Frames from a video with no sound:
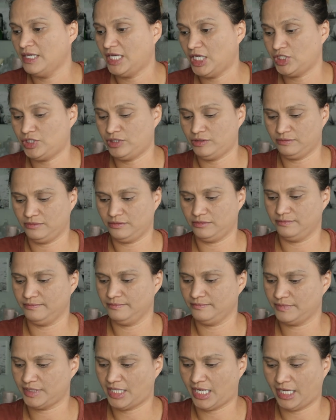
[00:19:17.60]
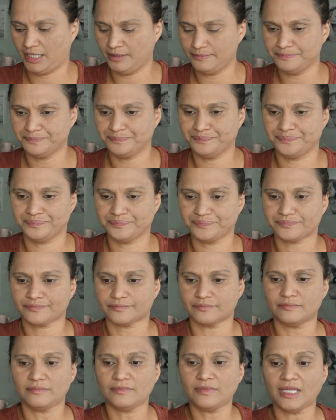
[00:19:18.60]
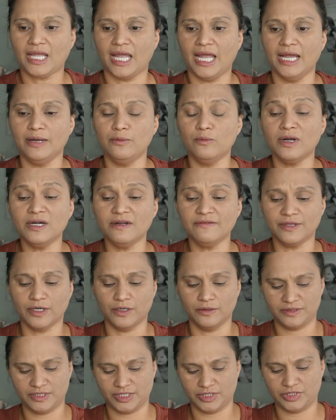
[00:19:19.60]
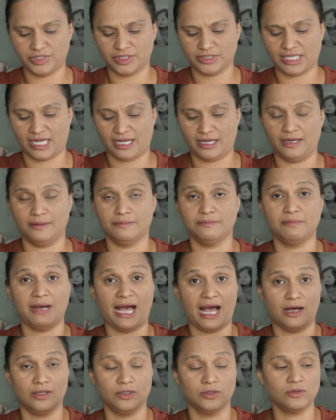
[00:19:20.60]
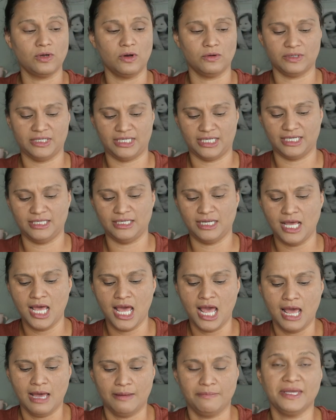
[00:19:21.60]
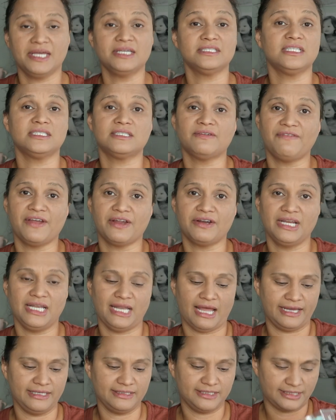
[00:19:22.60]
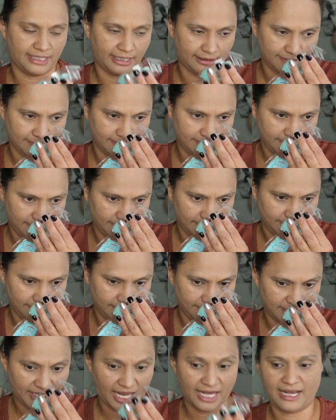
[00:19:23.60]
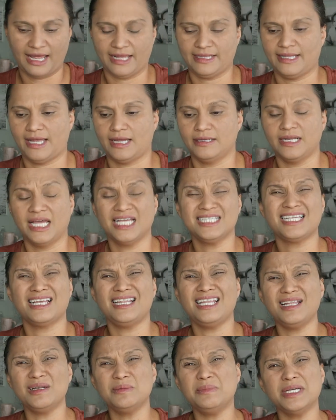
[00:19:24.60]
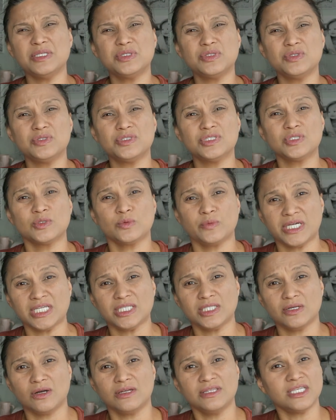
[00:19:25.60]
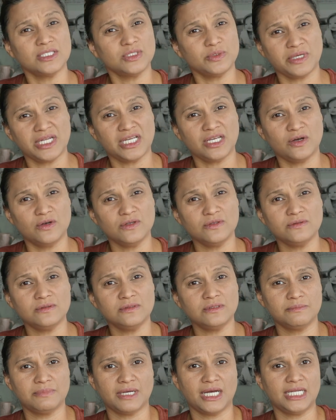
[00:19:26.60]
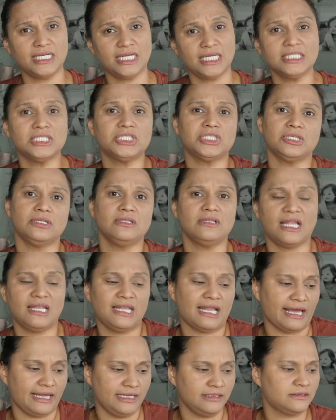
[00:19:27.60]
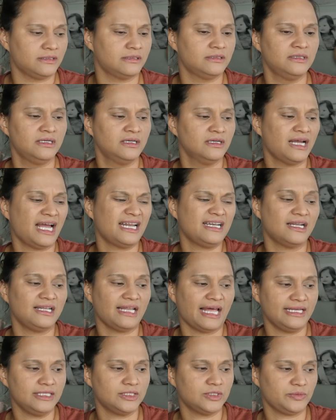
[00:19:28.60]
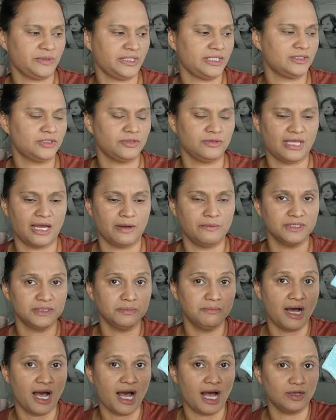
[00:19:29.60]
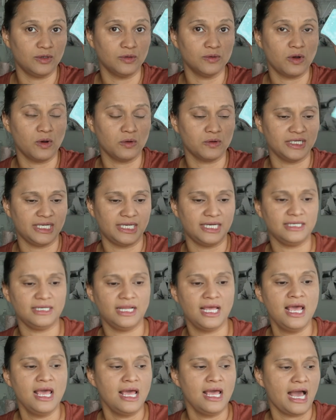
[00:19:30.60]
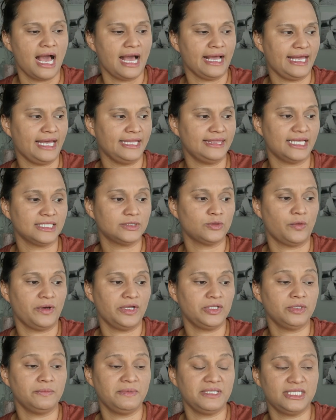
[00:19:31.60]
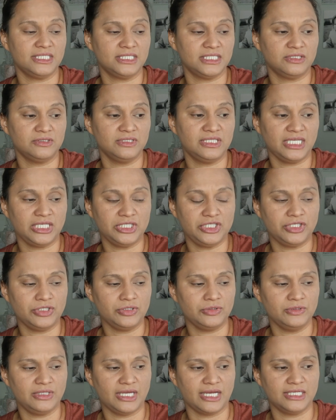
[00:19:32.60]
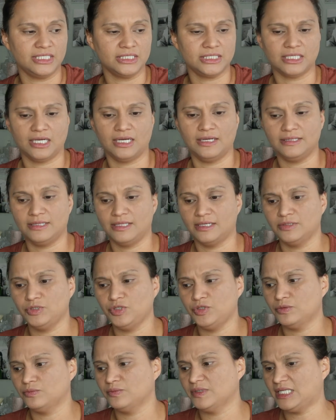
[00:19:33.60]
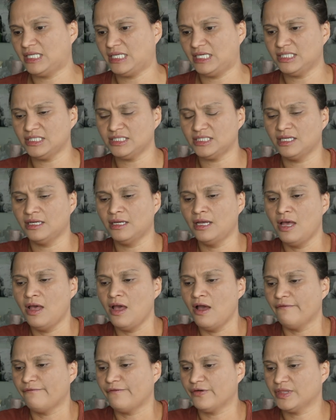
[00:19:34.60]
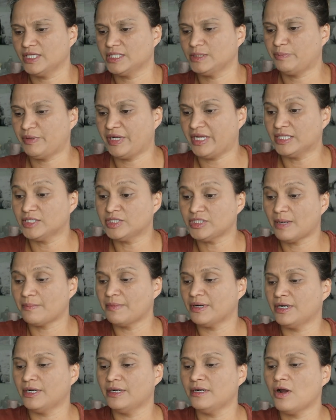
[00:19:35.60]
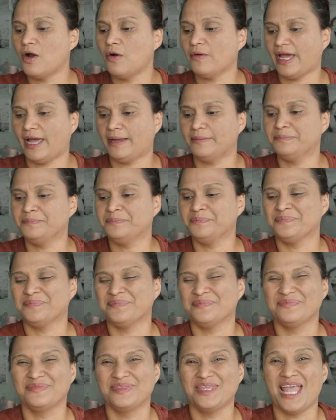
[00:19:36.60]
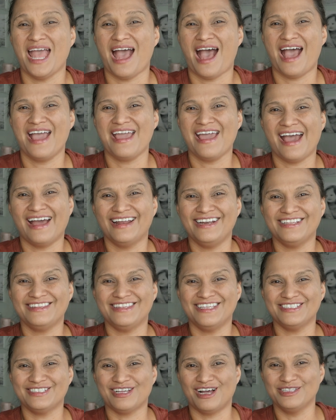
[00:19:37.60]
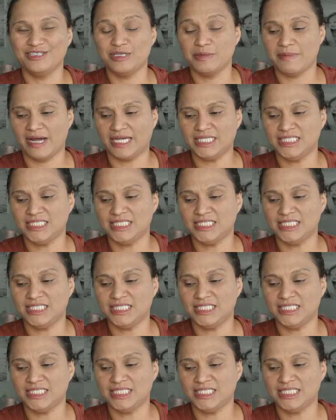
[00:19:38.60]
issues. Okay? And one of those is just um, Mahalo Coconut, because it's a very light scent. I like that. It's a little bit sweet on the sweet note, but it's still a light, kind of light sweet. So that was Mahalo Coconut. Again, that's going to be discontinued. That is uh, the new release for the spring and summer. Okay. I added this onto my